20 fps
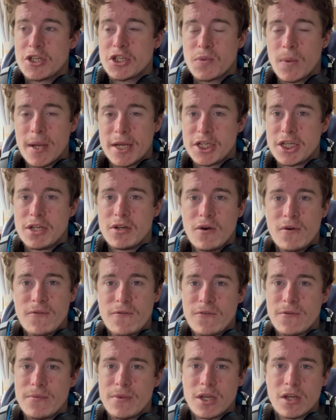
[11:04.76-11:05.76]
switching off
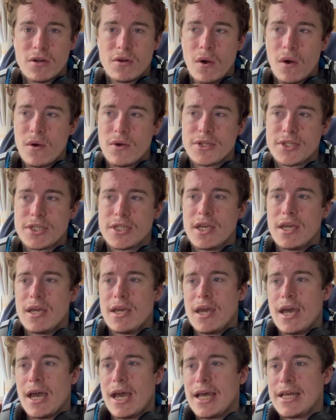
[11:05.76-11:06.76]
from the cross,
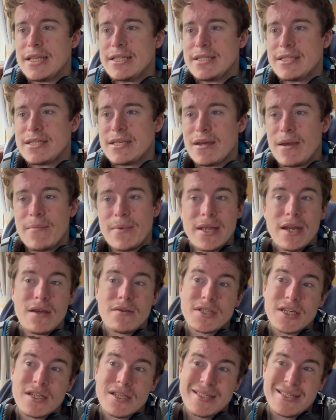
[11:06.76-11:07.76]
and I mean,
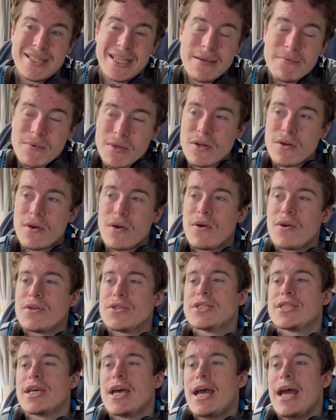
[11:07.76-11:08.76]
it's a deep
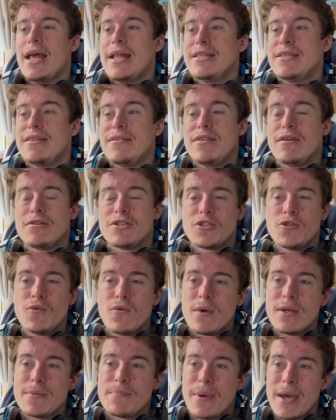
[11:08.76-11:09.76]
cross and there's no
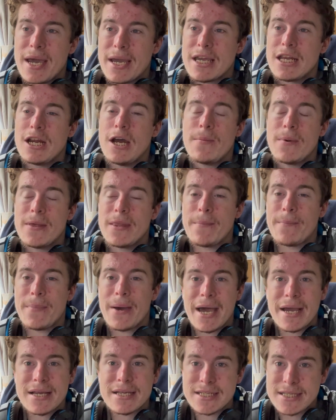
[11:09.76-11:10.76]
one picking up at the
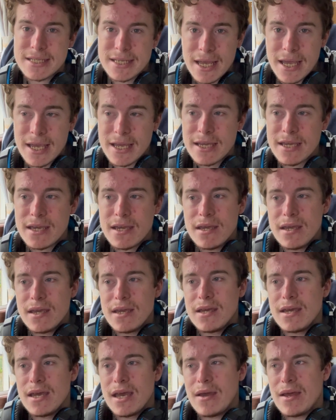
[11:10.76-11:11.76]
back stick,
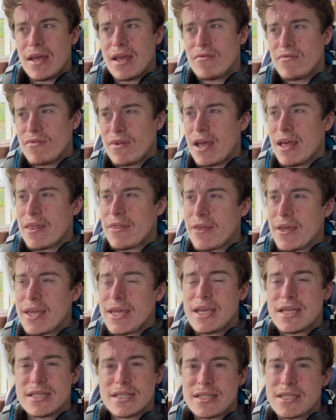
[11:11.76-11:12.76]
and I
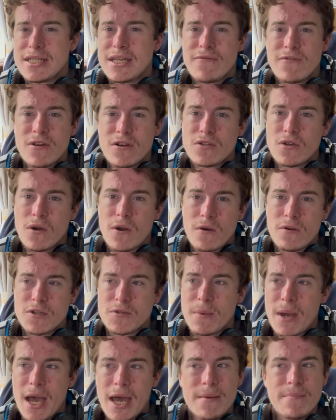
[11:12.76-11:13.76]
think it's Stephen
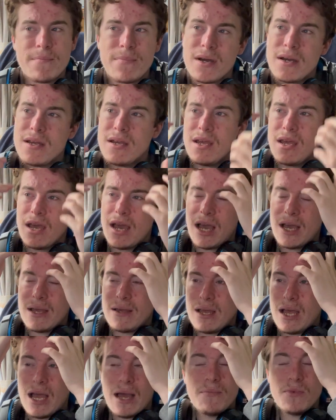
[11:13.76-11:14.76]
O'Donnell's man, but
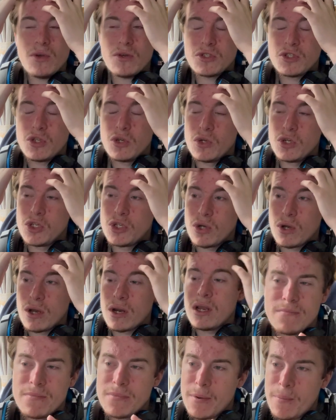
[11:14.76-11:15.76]
I'm not too
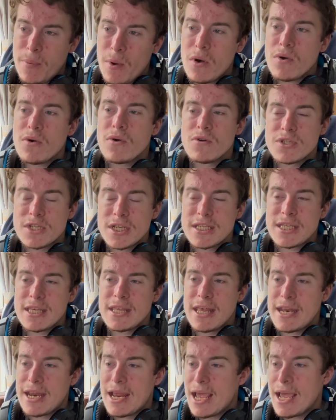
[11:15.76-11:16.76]
sure. The ball goes into
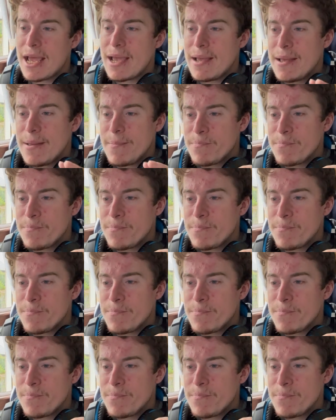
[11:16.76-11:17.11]
the net